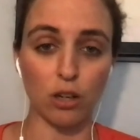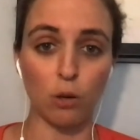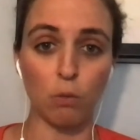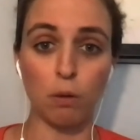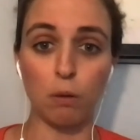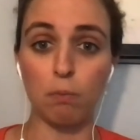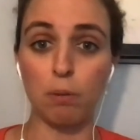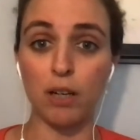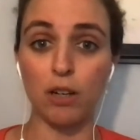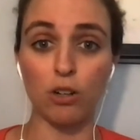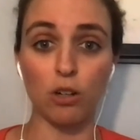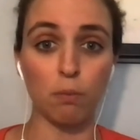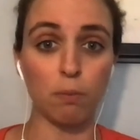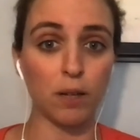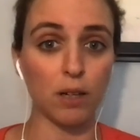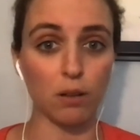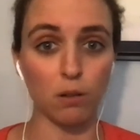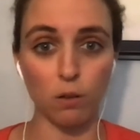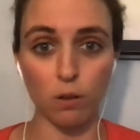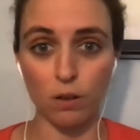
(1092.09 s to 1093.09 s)
it could be
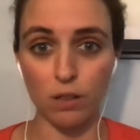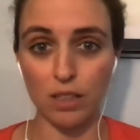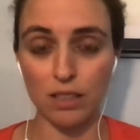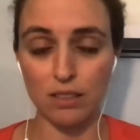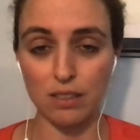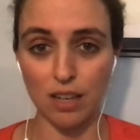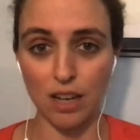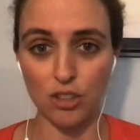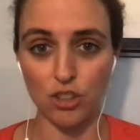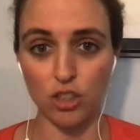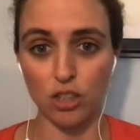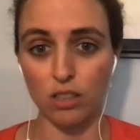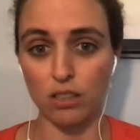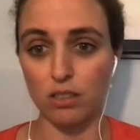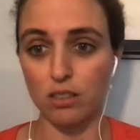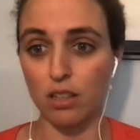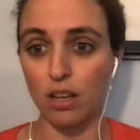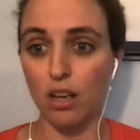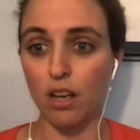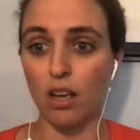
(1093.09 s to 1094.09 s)
peer-to-peer learning
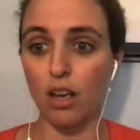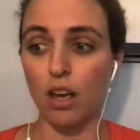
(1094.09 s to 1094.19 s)
sessions,